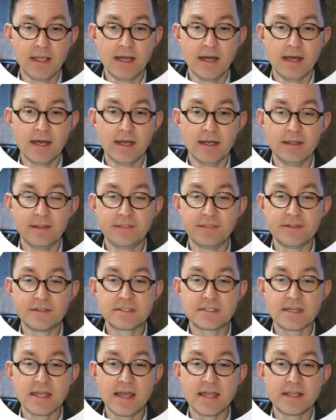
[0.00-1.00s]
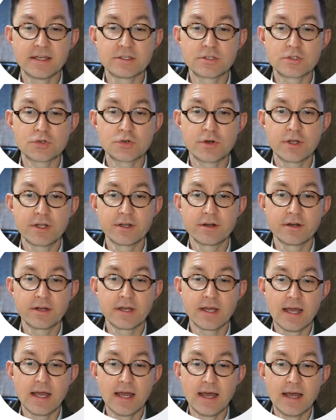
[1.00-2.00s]
Uh, this tag is
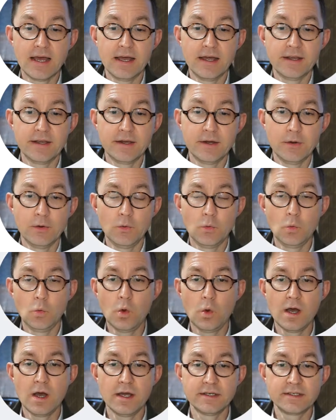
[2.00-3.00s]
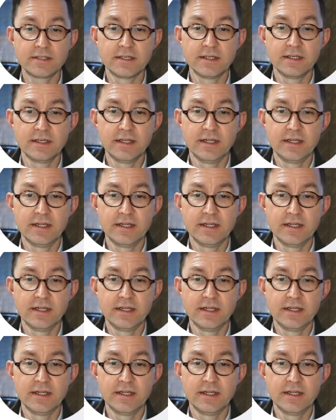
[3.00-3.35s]
triggered on what,